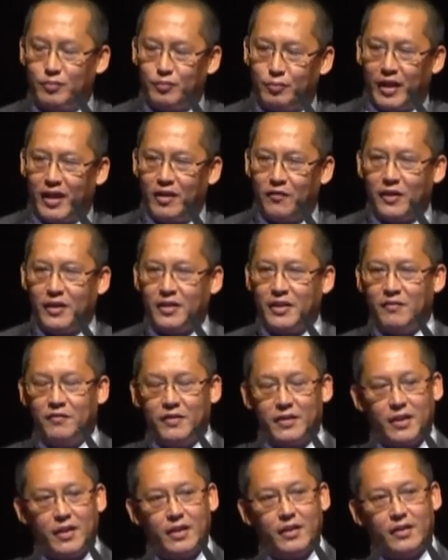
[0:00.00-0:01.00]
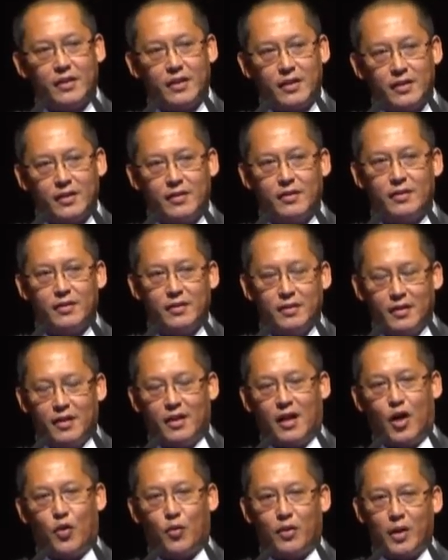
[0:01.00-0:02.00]
manufacturing facilities,
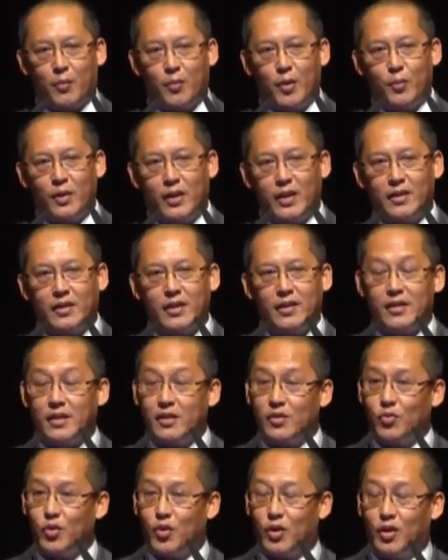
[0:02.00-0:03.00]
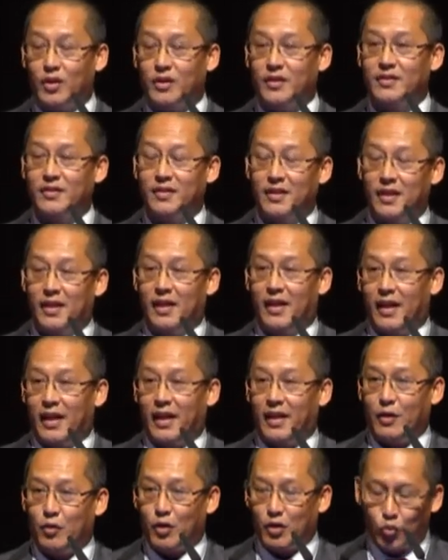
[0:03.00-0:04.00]
our capabilities, and so on.
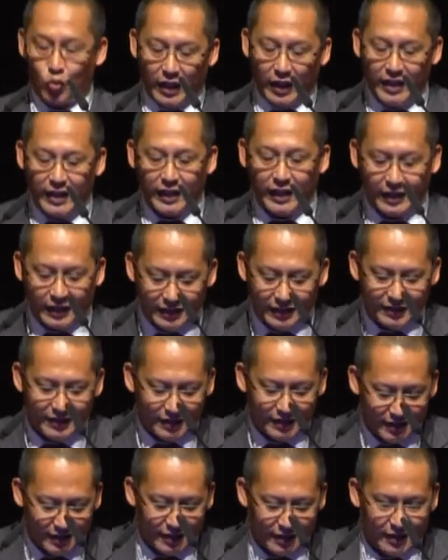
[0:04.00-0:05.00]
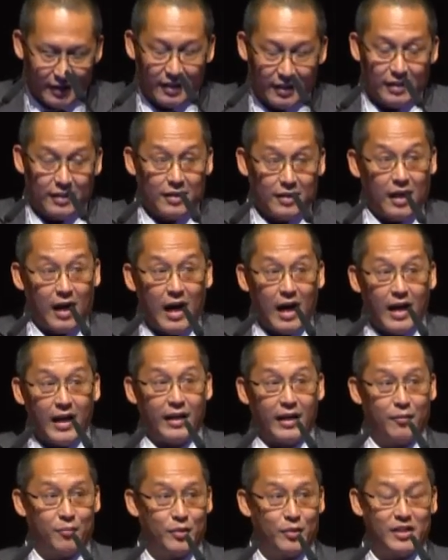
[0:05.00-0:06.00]
And there was one day,
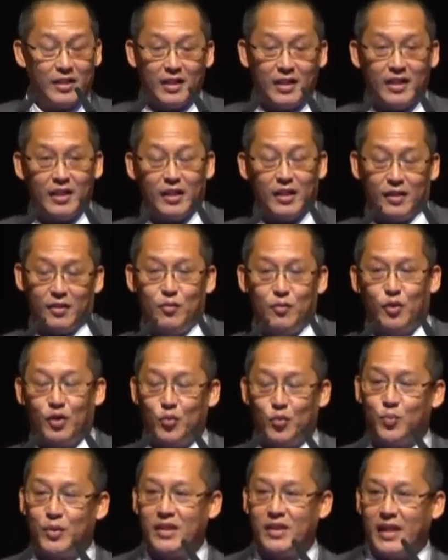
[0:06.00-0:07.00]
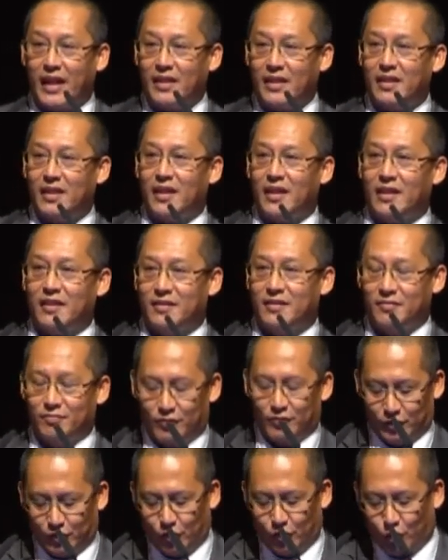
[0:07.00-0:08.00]
I personally was presenting
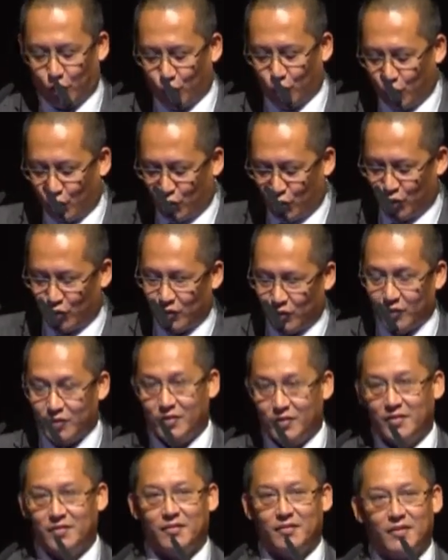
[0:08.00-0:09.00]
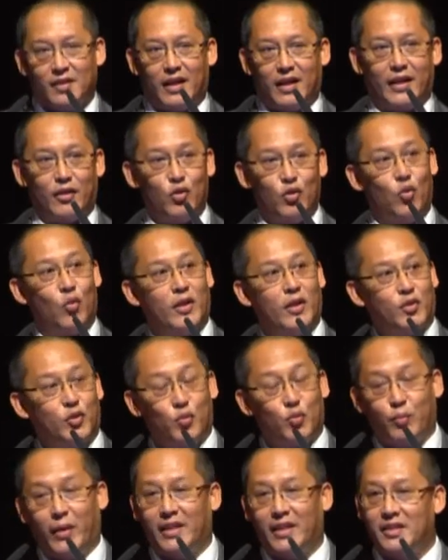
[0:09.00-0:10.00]
to, I don't want
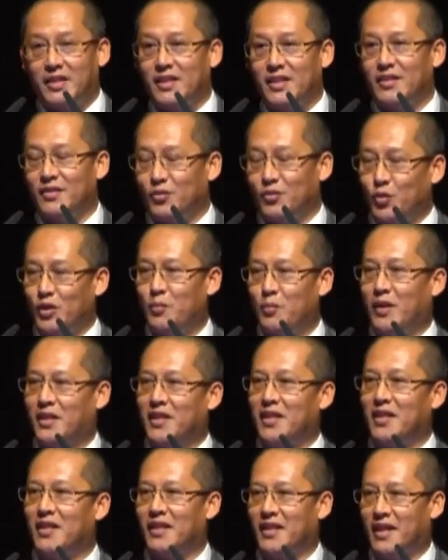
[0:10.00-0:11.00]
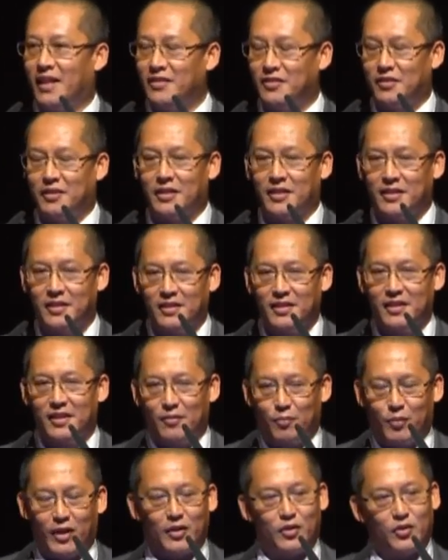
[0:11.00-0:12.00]
to mention which particular country,
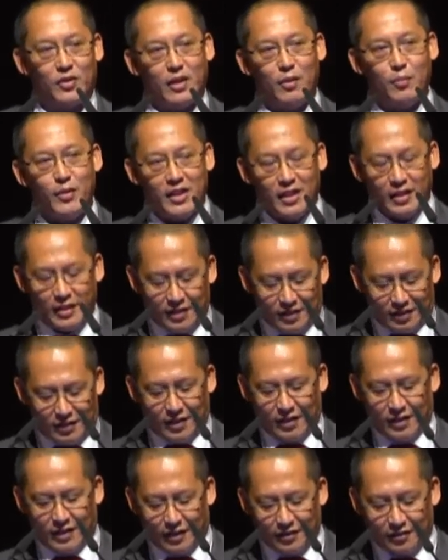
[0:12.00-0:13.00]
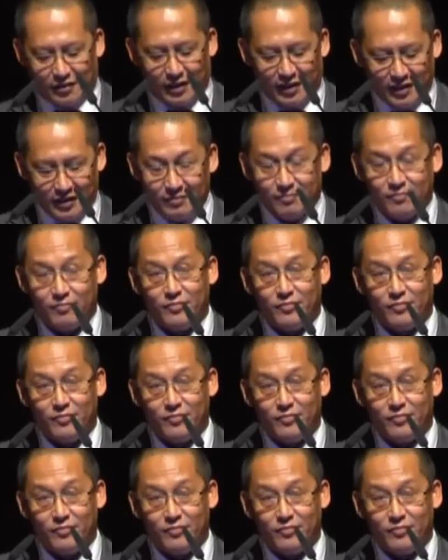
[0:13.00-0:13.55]
but a Middle Eastern country.